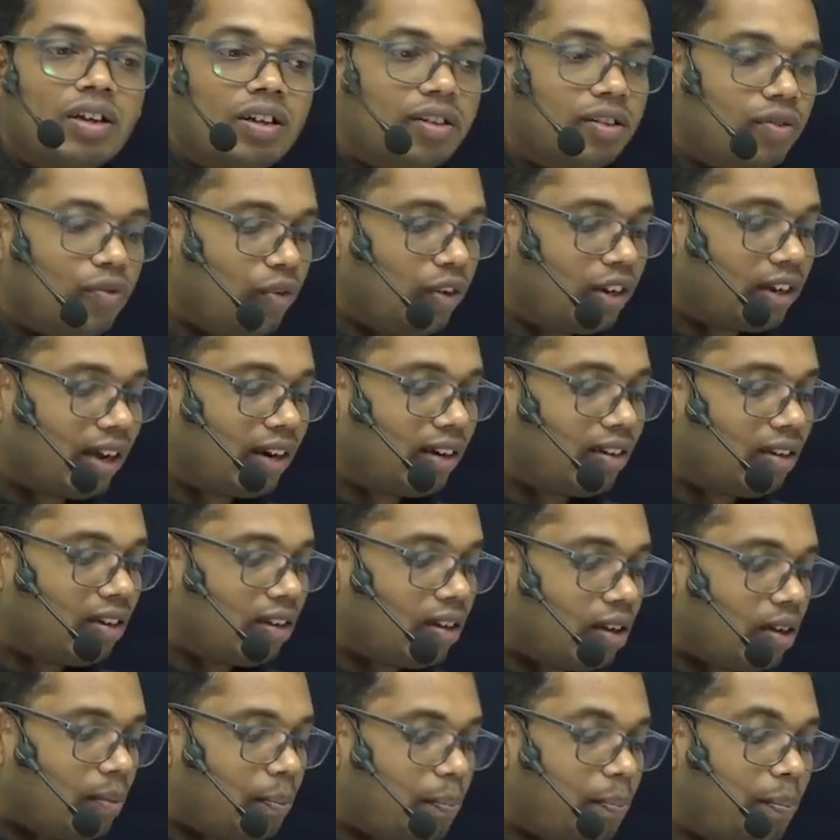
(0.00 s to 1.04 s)
we can
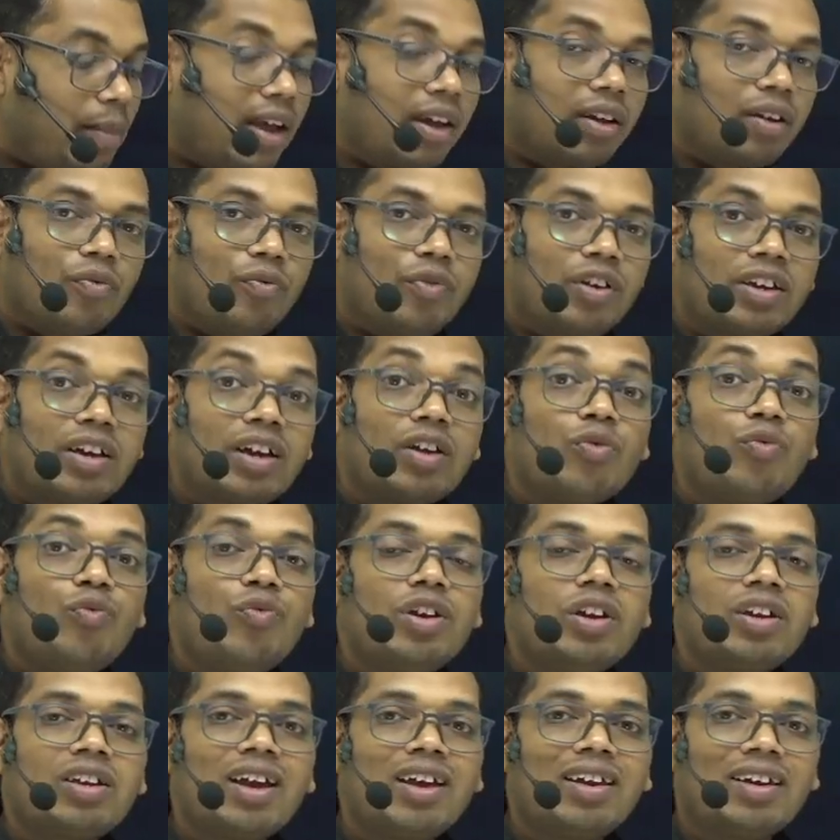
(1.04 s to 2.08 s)

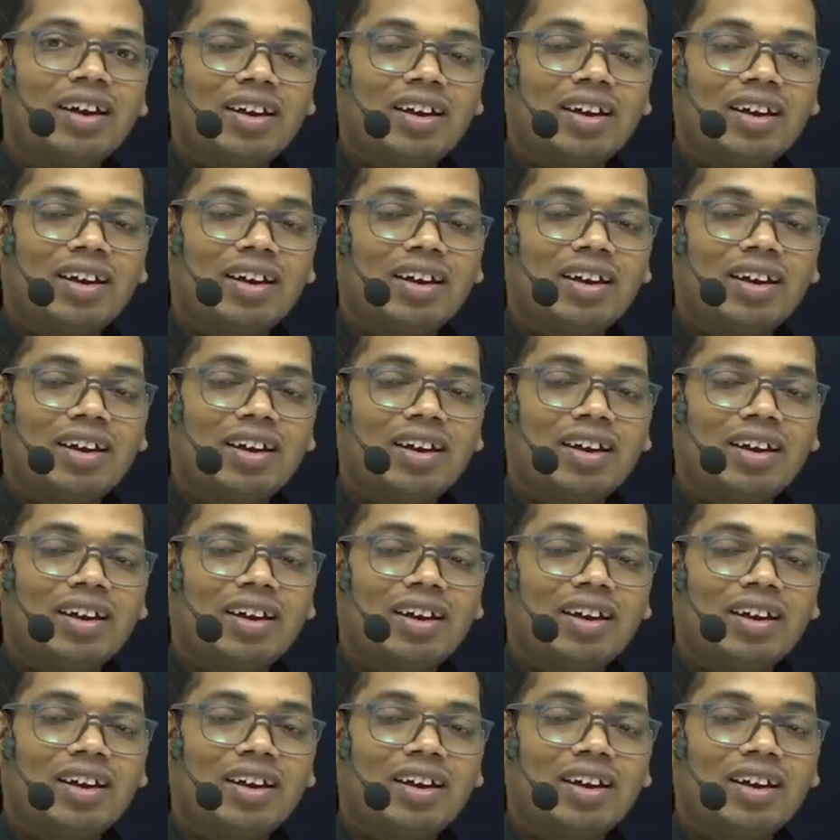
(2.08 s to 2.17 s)
weaken